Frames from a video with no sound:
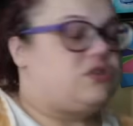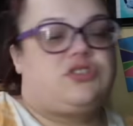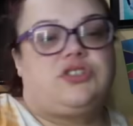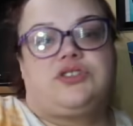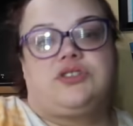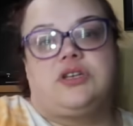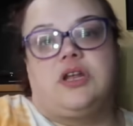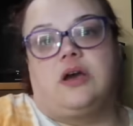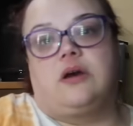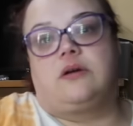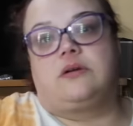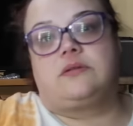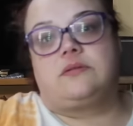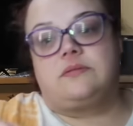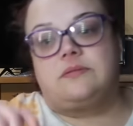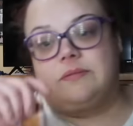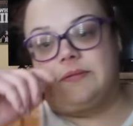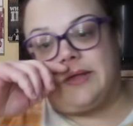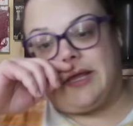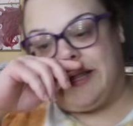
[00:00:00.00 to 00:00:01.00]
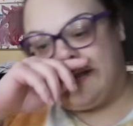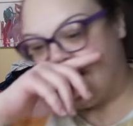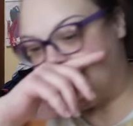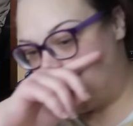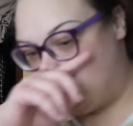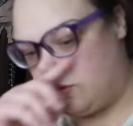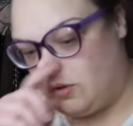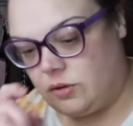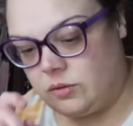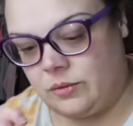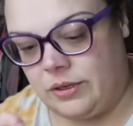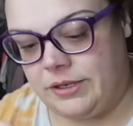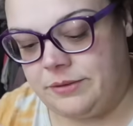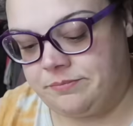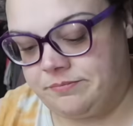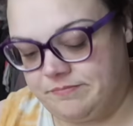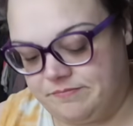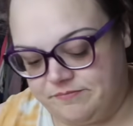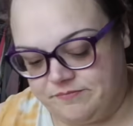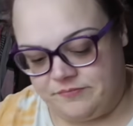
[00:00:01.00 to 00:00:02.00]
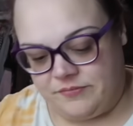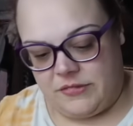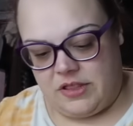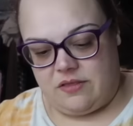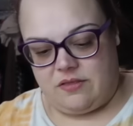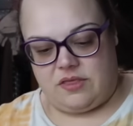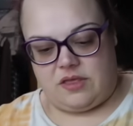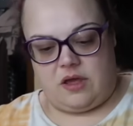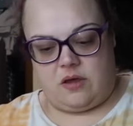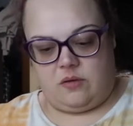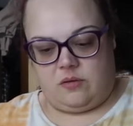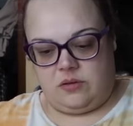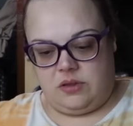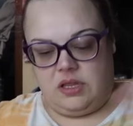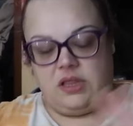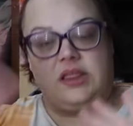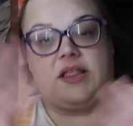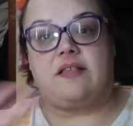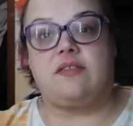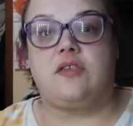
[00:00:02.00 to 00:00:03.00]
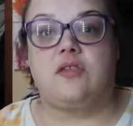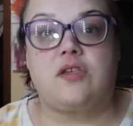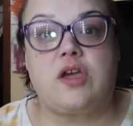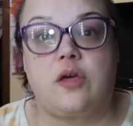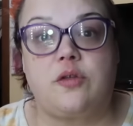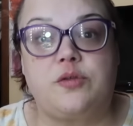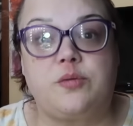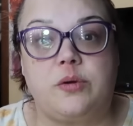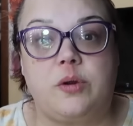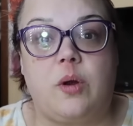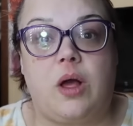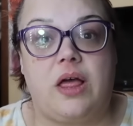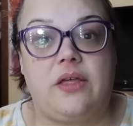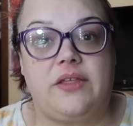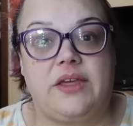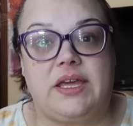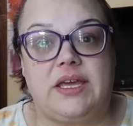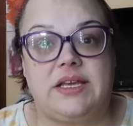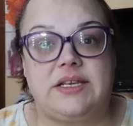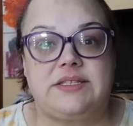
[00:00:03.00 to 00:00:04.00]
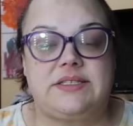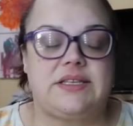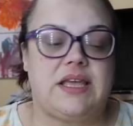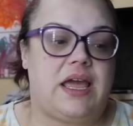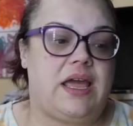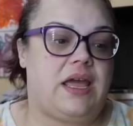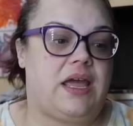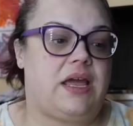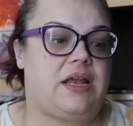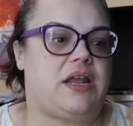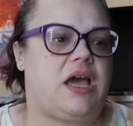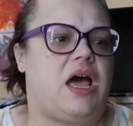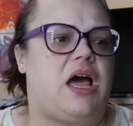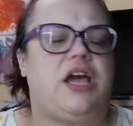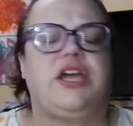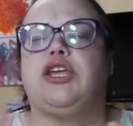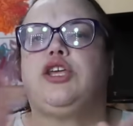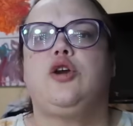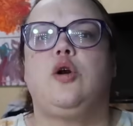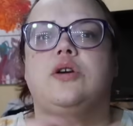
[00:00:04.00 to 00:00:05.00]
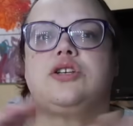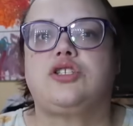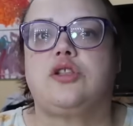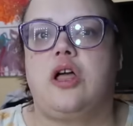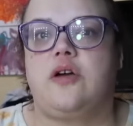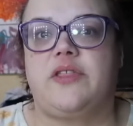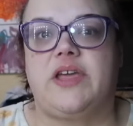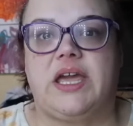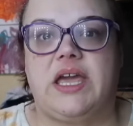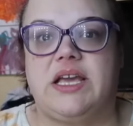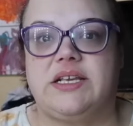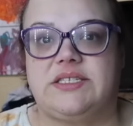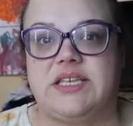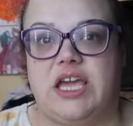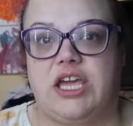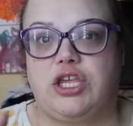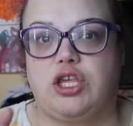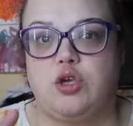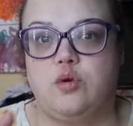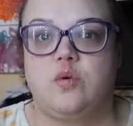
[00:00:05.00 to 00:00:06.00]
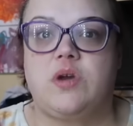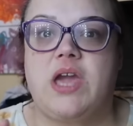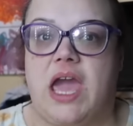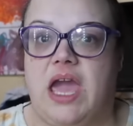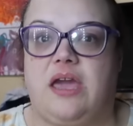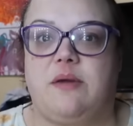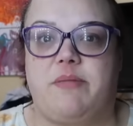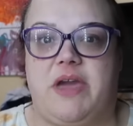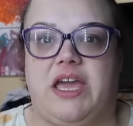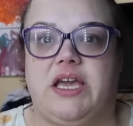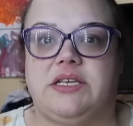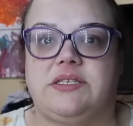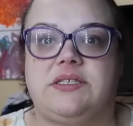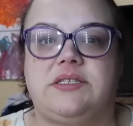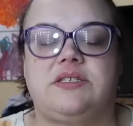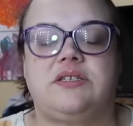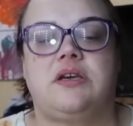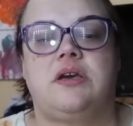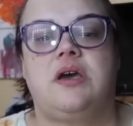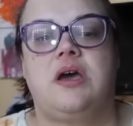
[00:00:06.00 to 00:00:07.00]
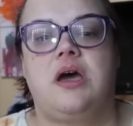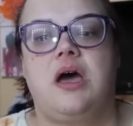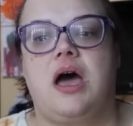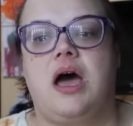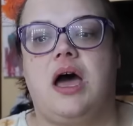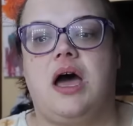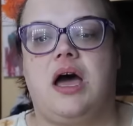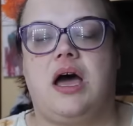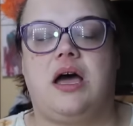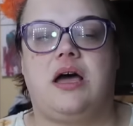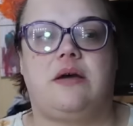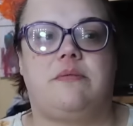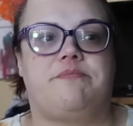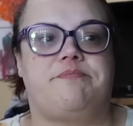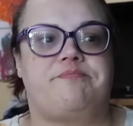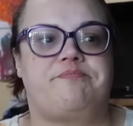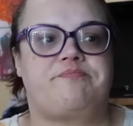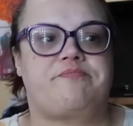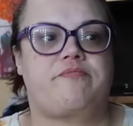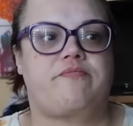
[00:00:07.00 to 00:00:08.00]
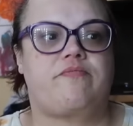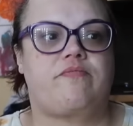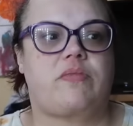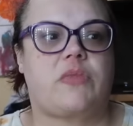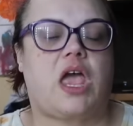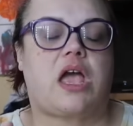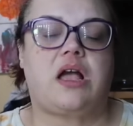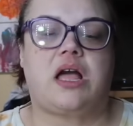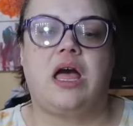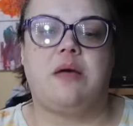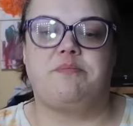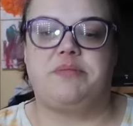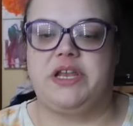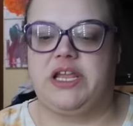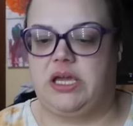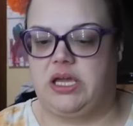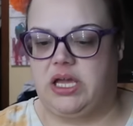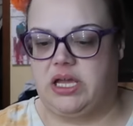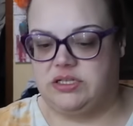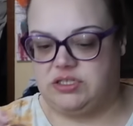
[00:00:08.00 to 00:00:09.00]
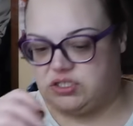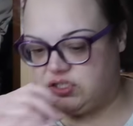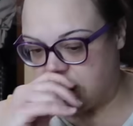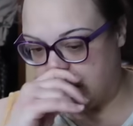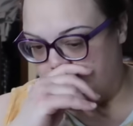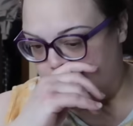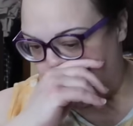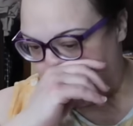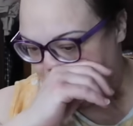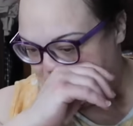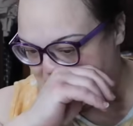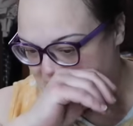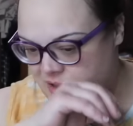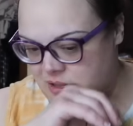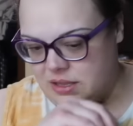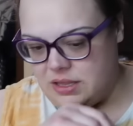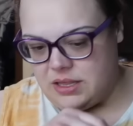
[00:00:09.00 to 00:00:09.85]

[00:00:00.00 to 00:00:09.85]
just know it's an old one. So let's just go through all these. And uh, Yours Clothing is a UK based um, company. And so